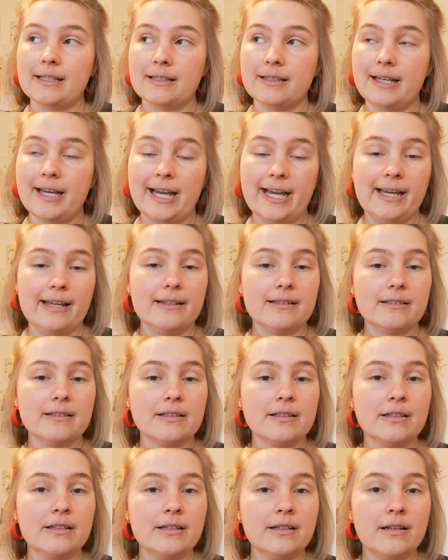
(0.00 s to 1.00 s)
a
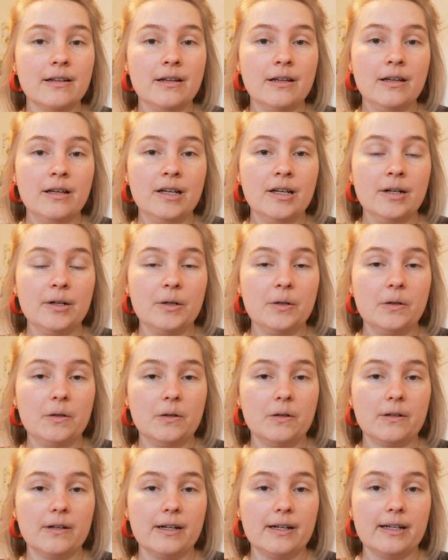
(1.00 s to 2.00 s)
hat
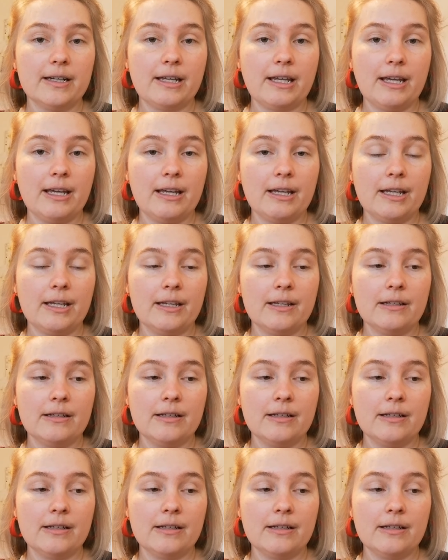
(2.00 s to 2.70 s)
or a